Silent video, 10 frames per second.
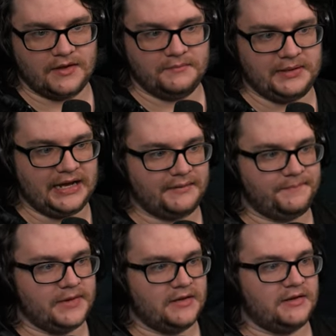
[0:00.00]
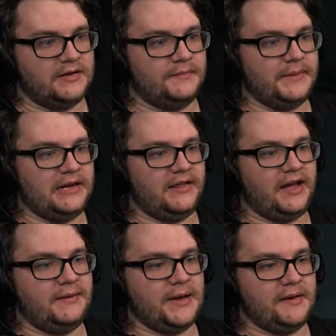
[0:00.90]
But yeah, immediately
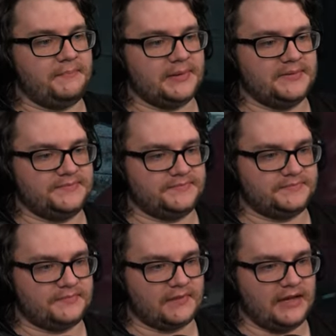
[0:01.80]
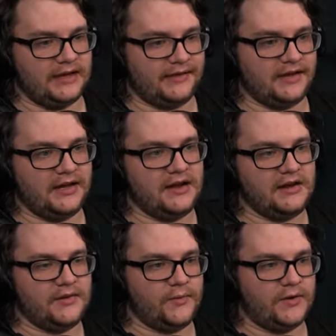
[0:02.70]
aim up, and
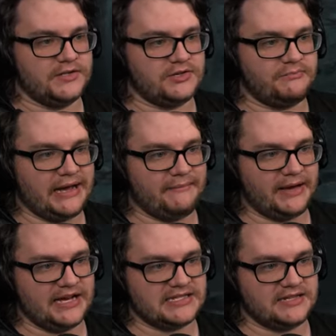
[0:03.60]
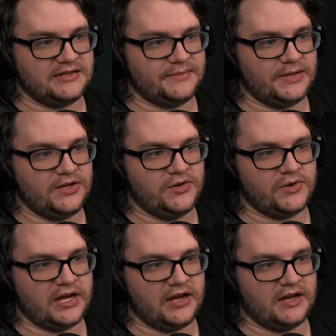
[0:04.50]
then once you bypass him, you
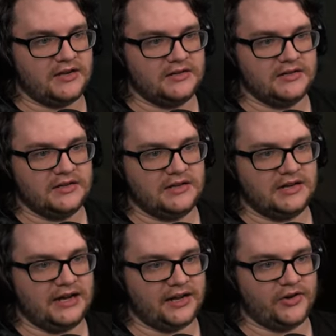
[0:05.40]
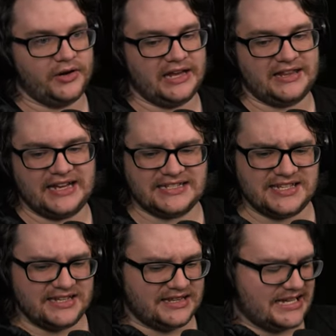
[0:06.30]
can uh, go ahead. That's
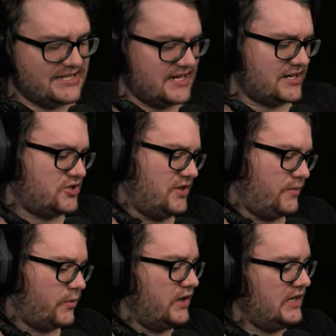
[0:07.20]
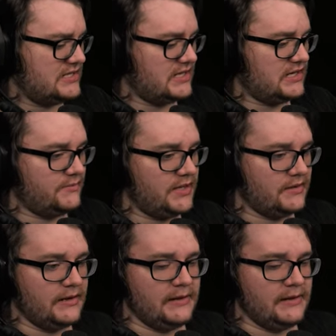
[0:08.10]
in. That's actually a really easy gimme.